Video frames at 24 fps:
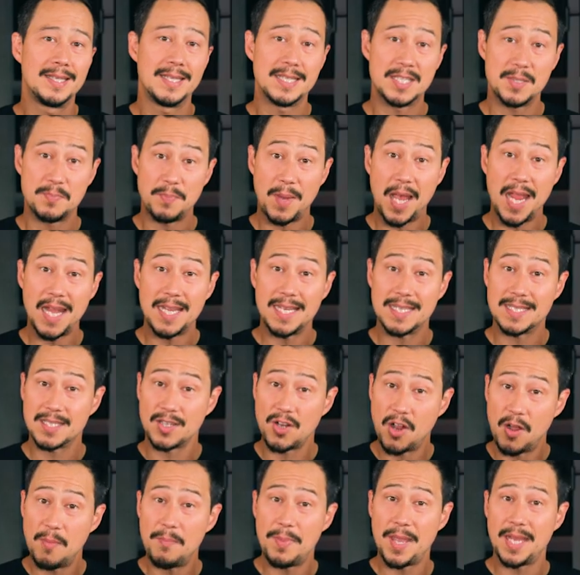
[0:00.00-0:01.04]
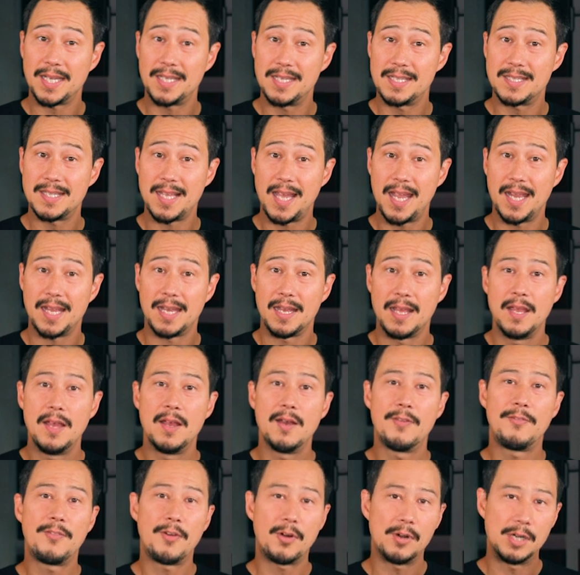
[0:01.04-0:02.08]
despite its compact
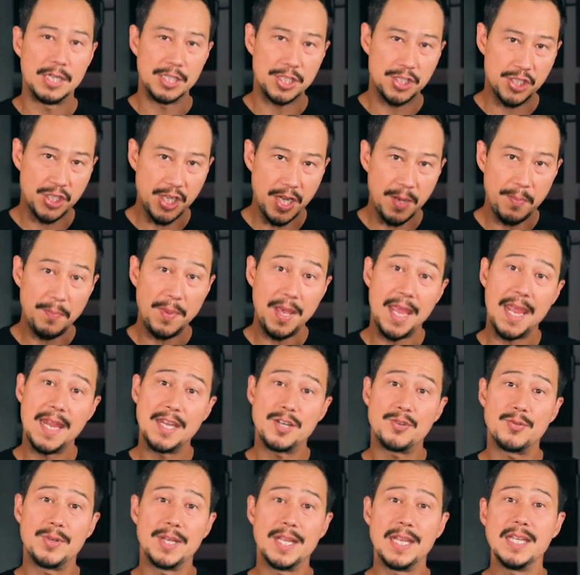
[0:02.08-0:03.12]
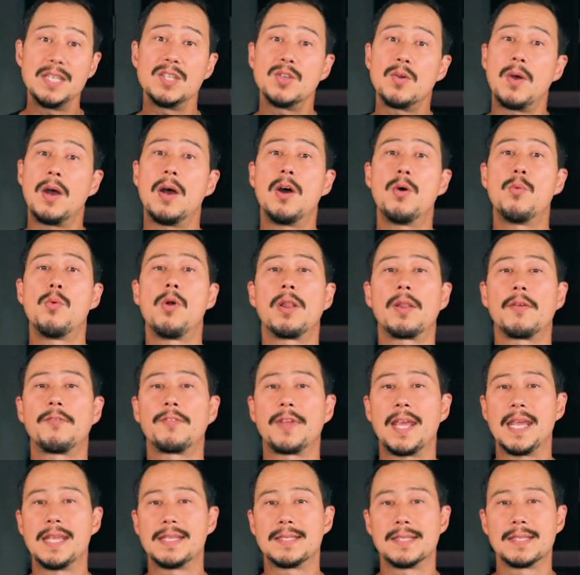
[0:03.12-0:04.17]
design, for a cheaper entry into our world
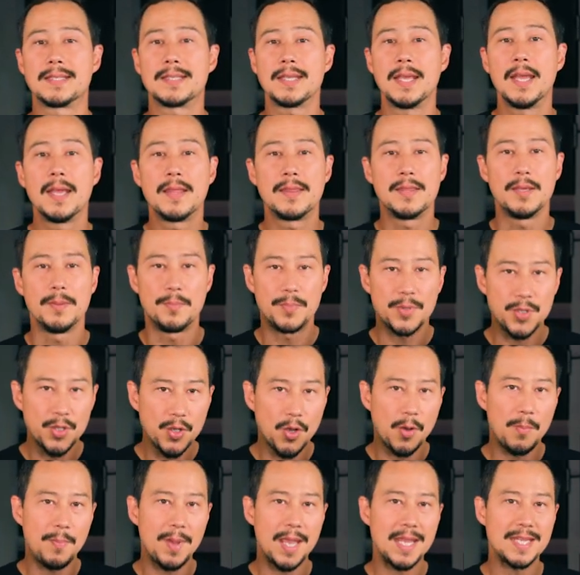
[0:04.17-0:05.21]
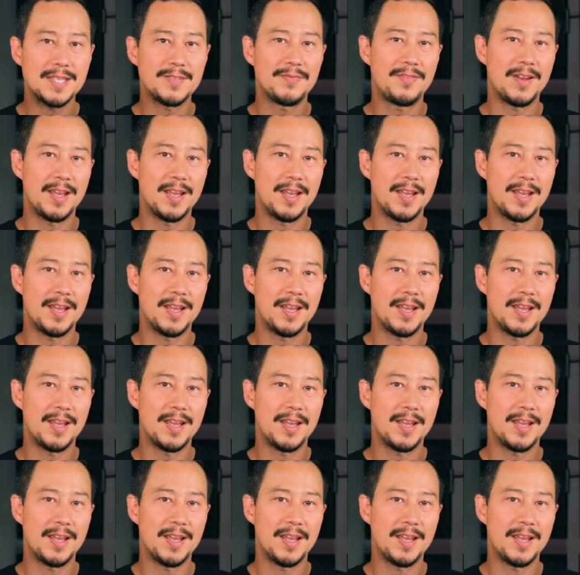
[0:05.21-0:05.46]
of cases, the PureBase